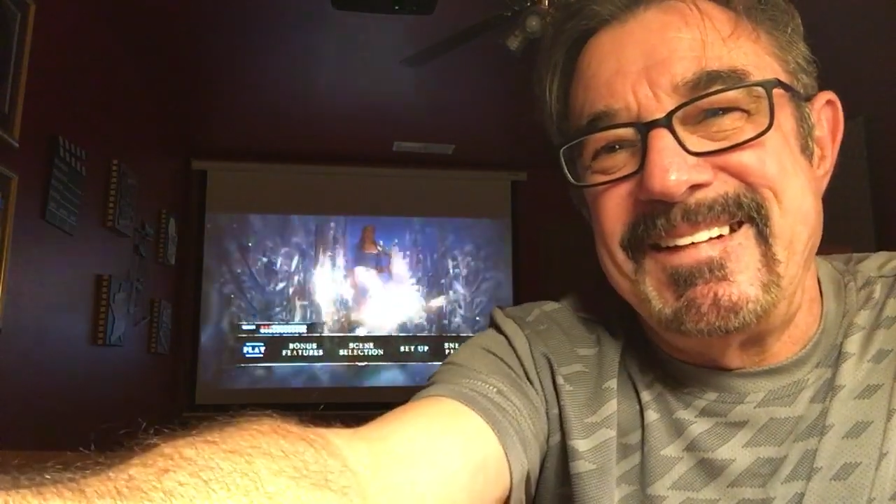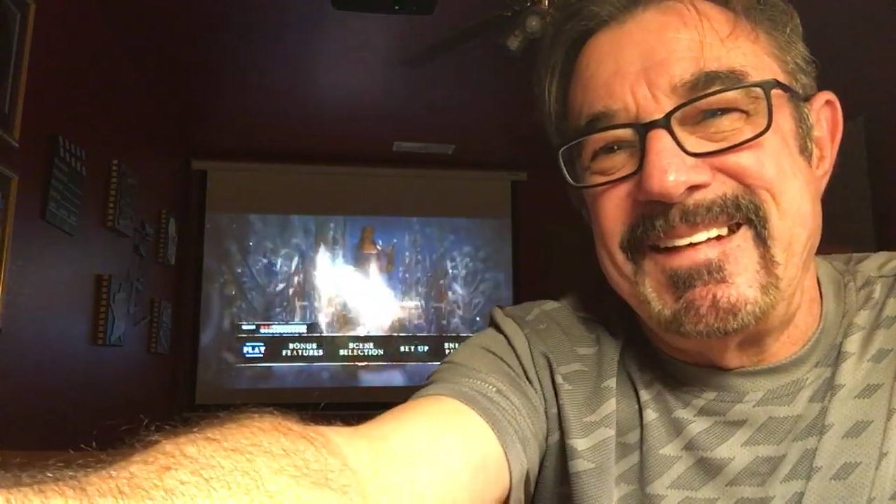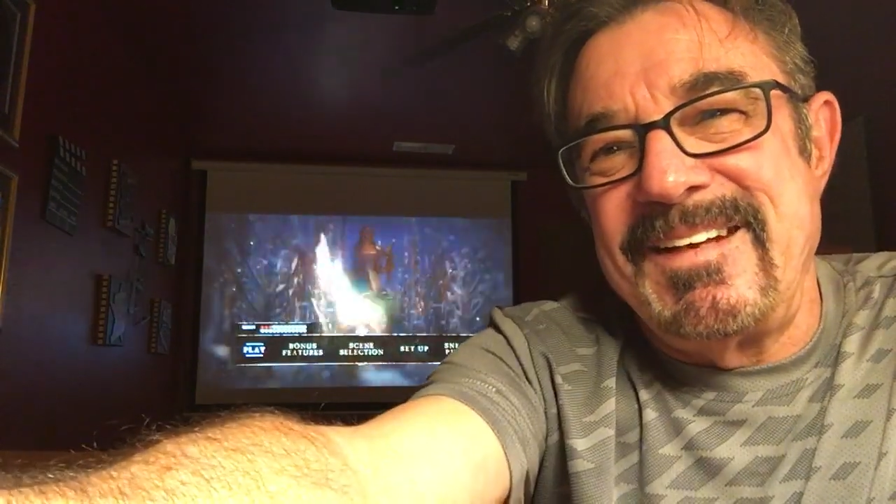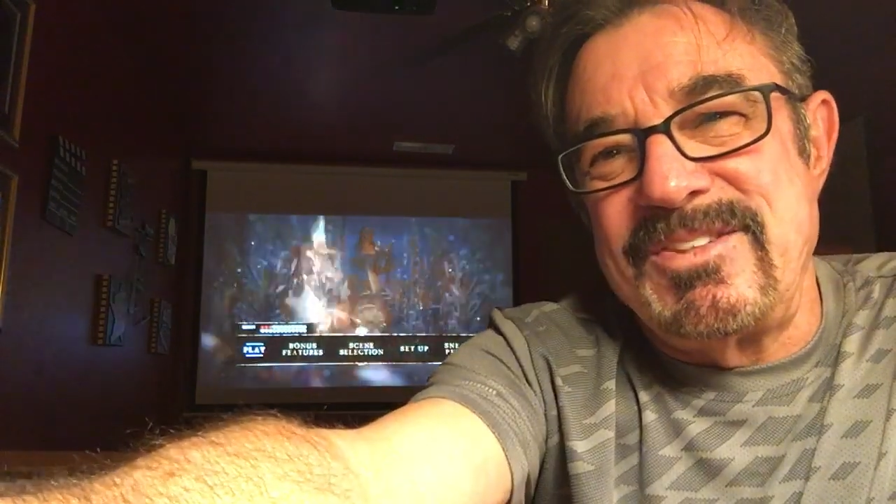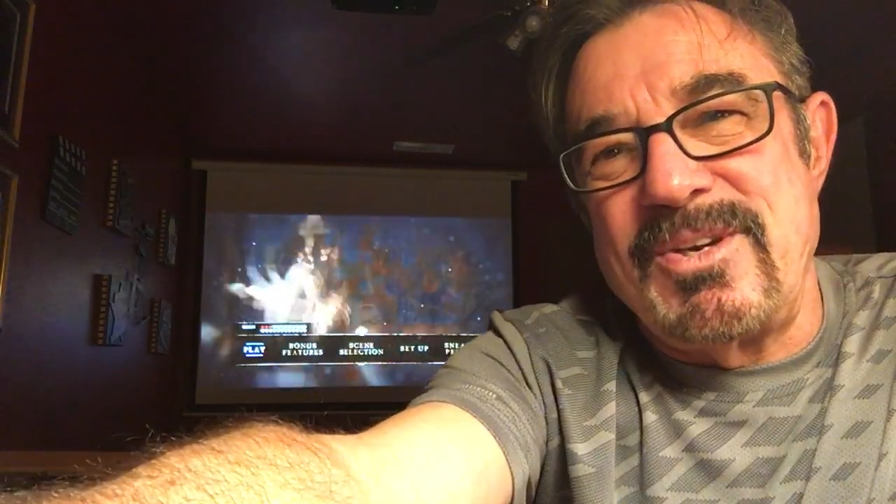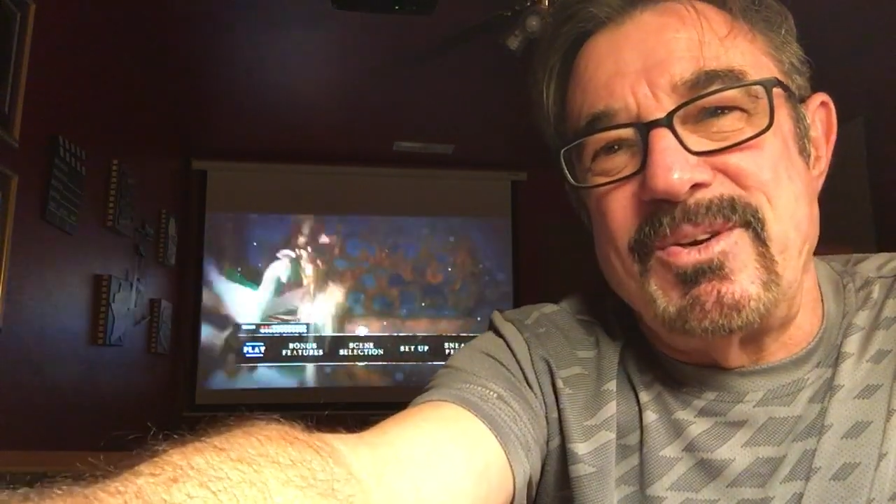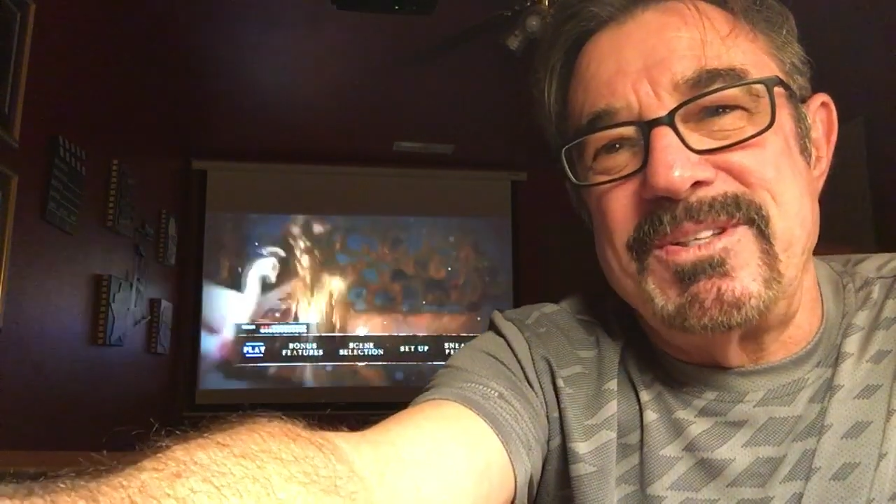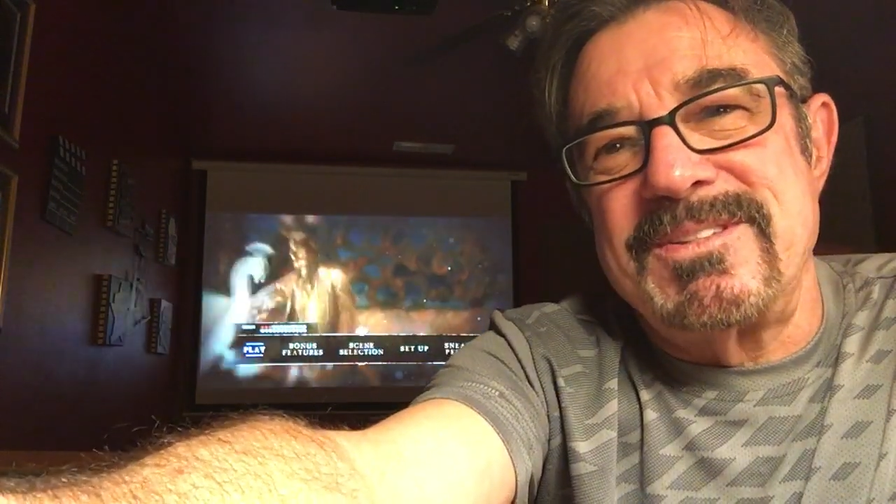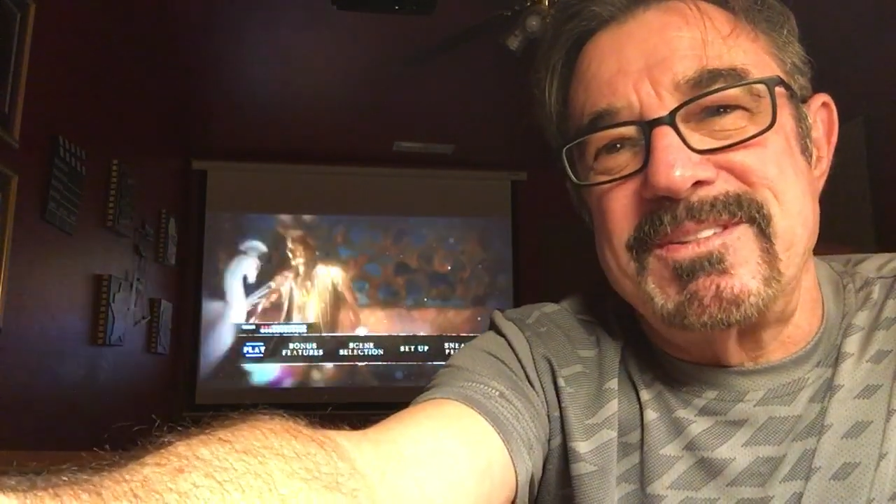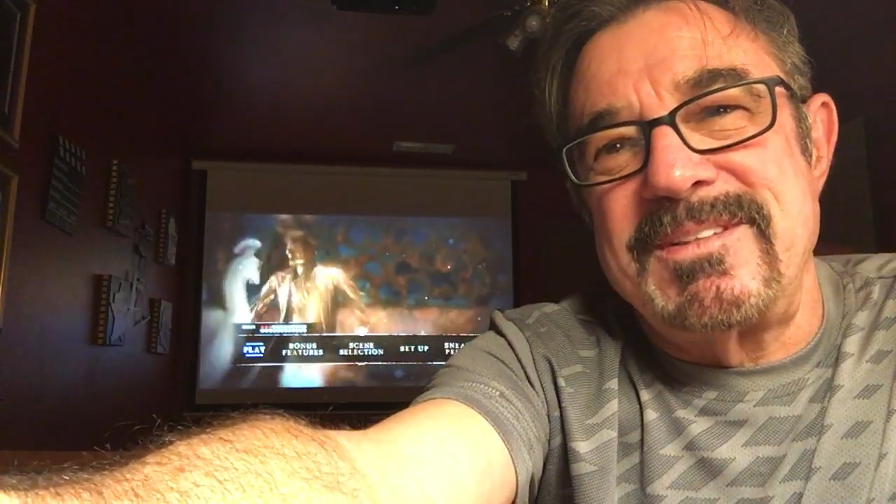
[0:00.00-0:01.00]
And as
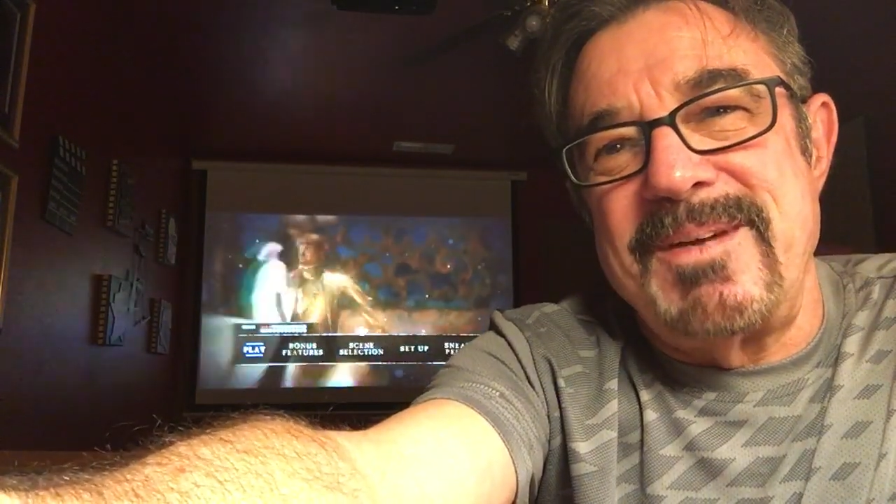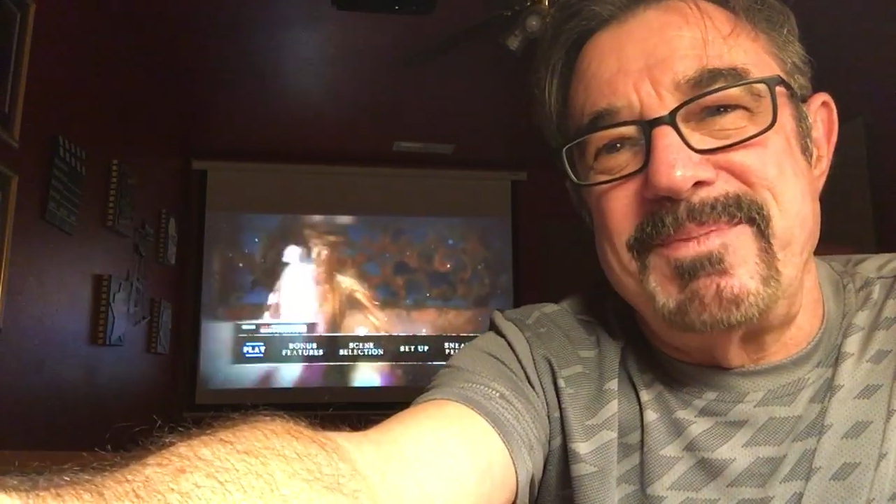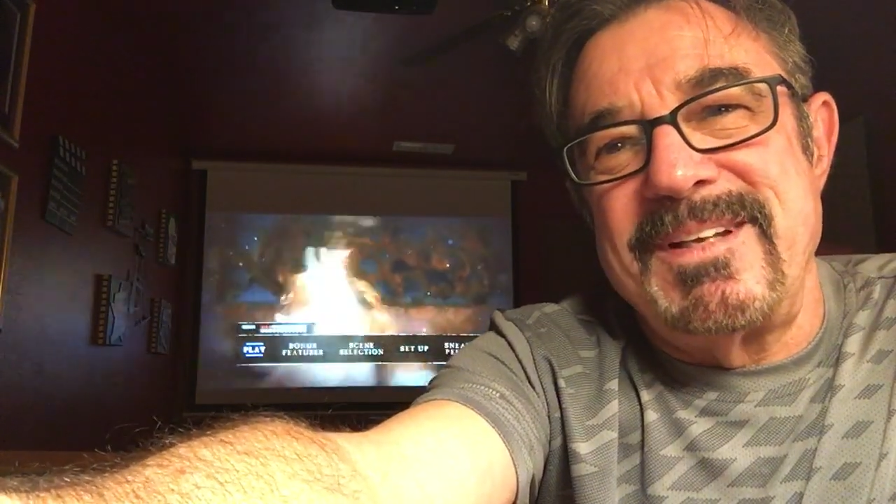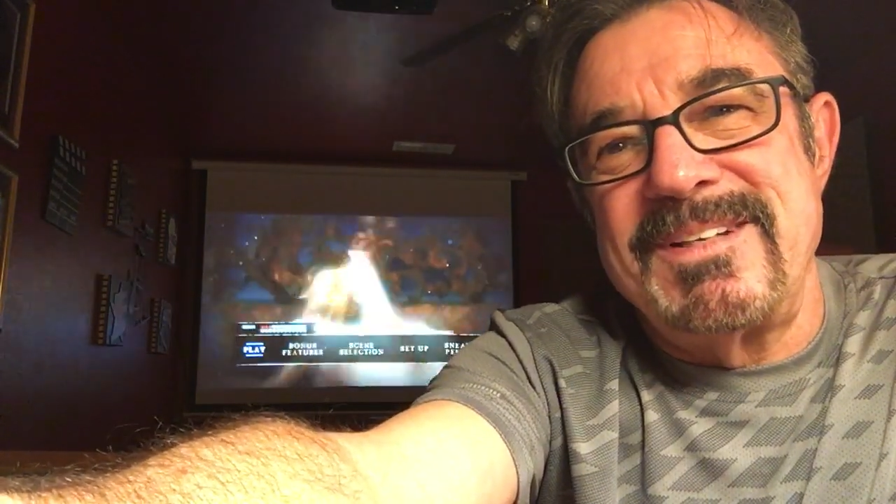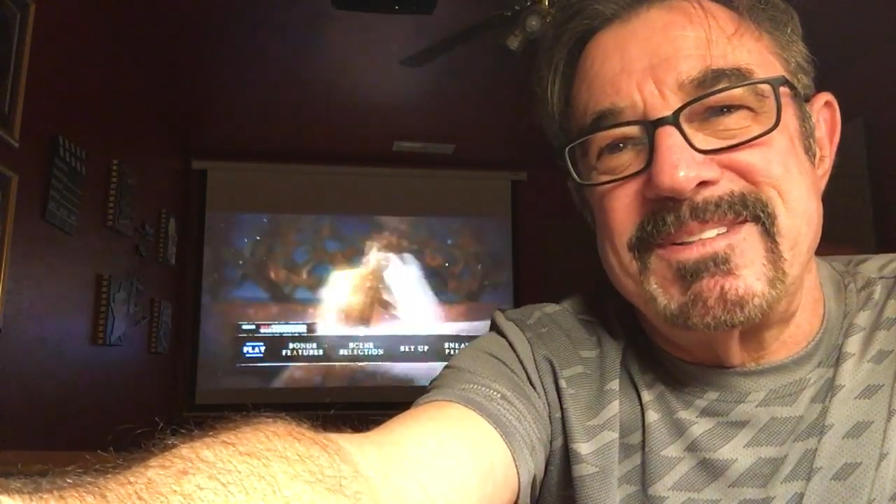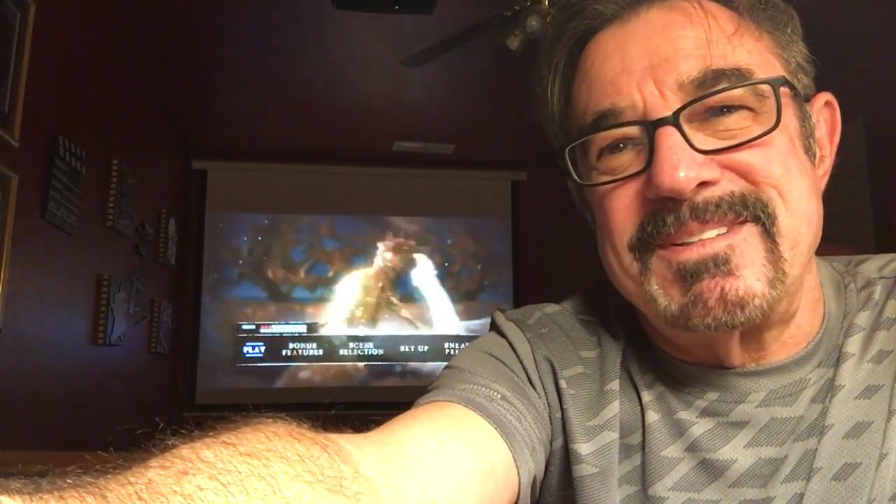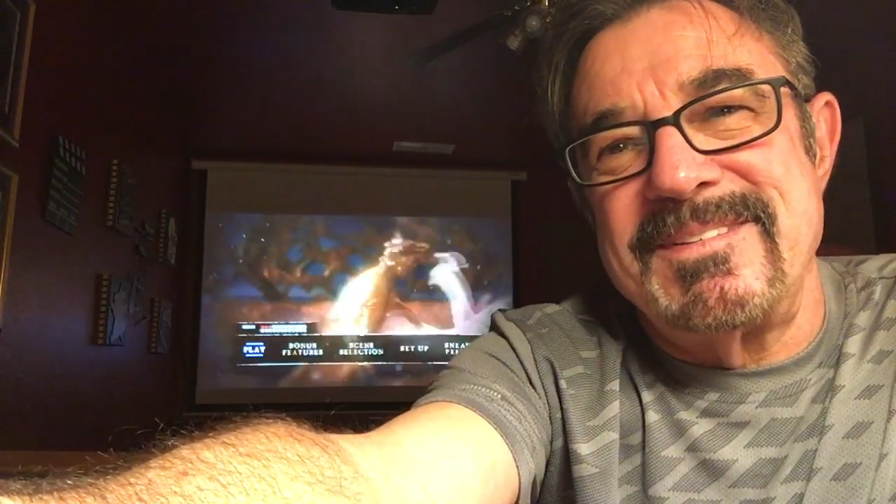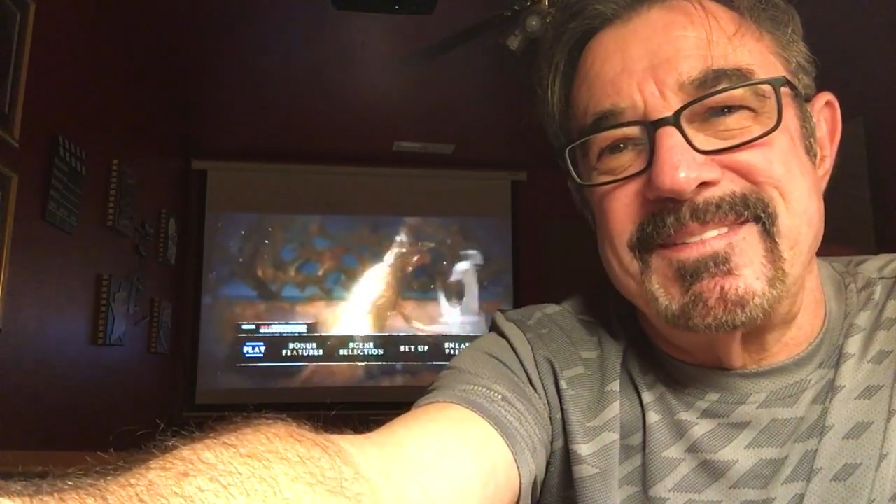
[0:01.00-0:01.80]
always, God bless.